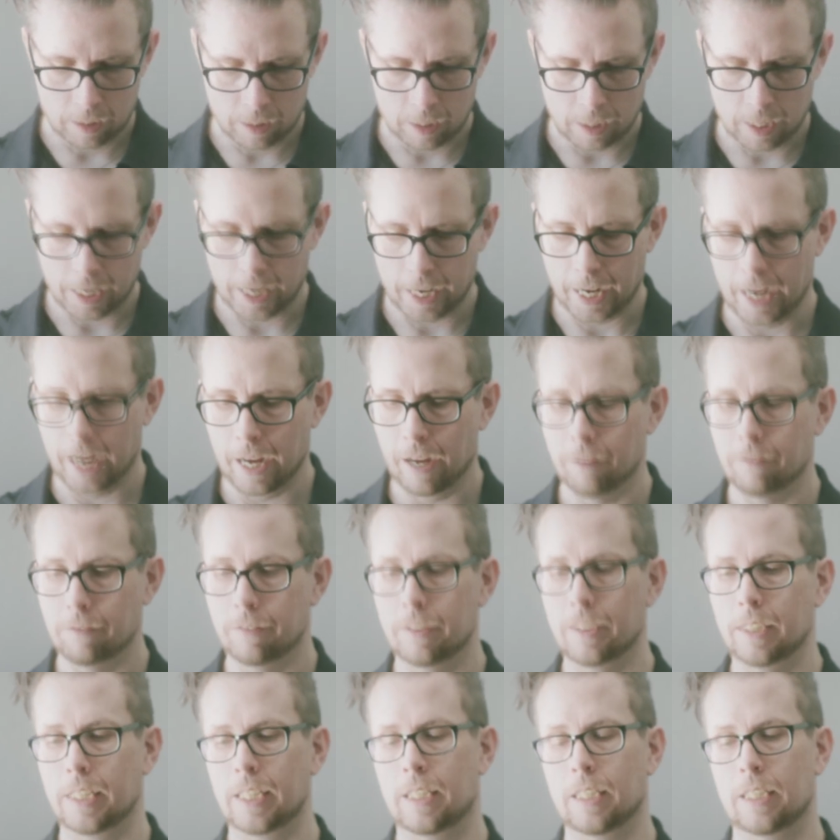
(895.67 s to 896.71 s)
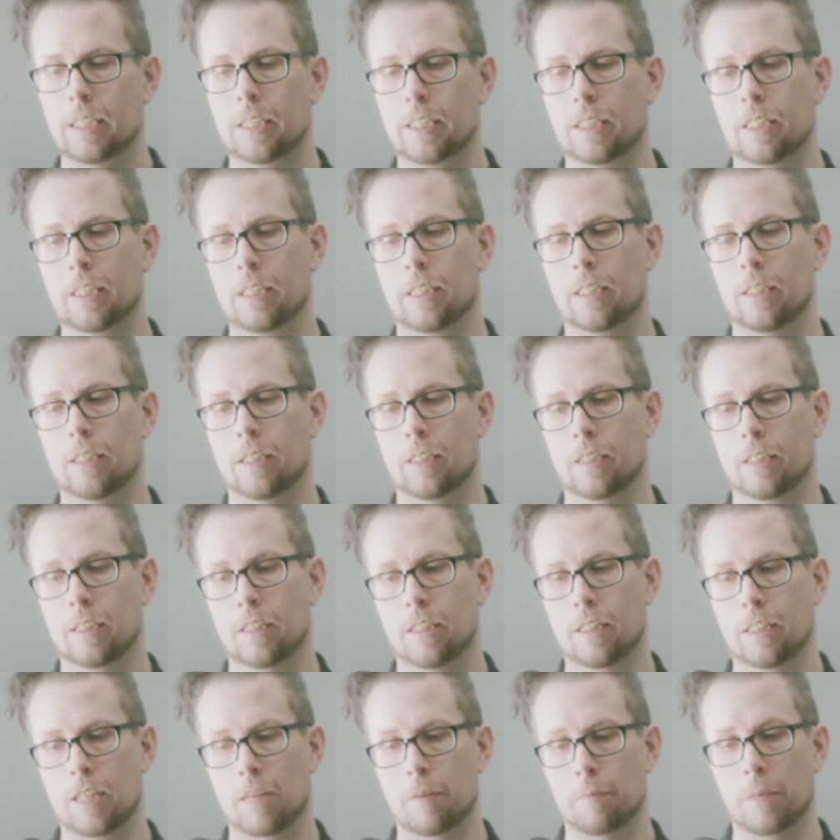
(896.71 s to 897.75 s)
I have this
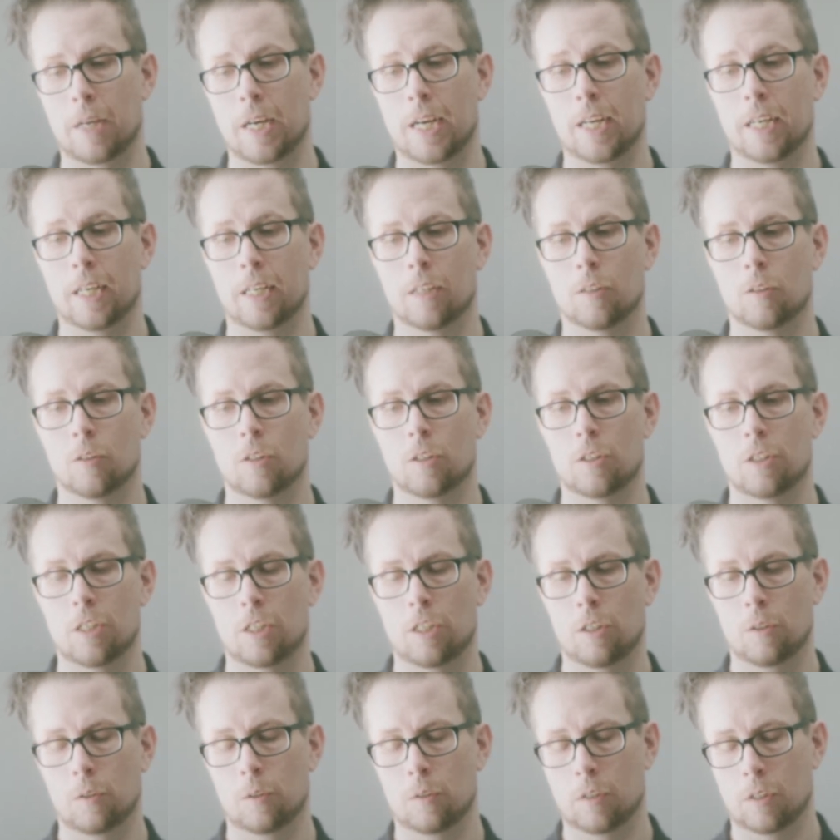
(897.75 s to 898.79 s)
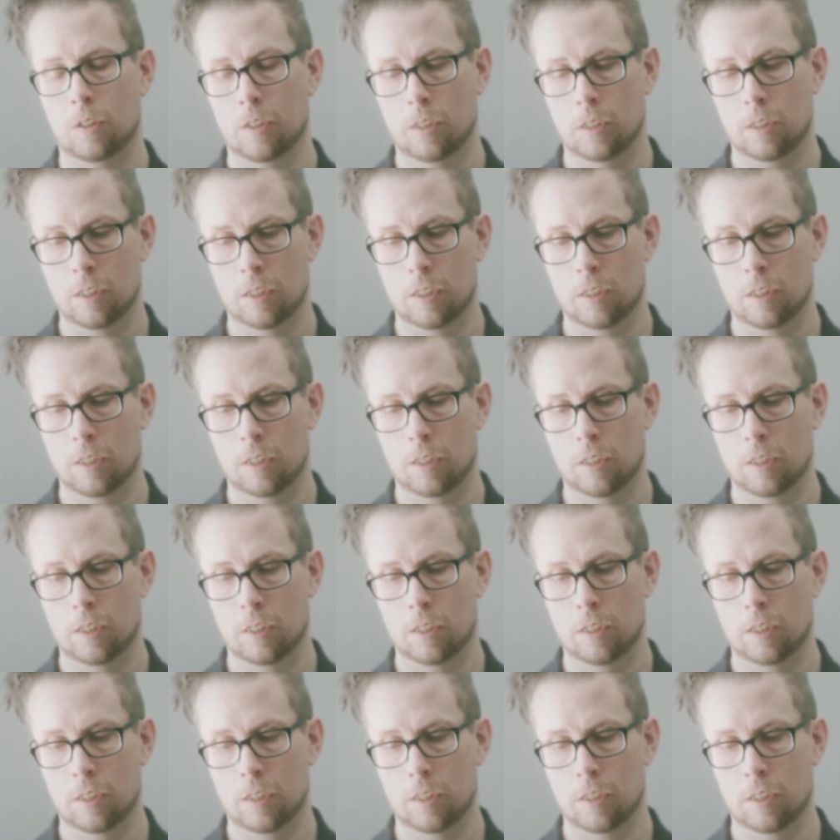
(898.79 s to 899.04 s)
Samyang also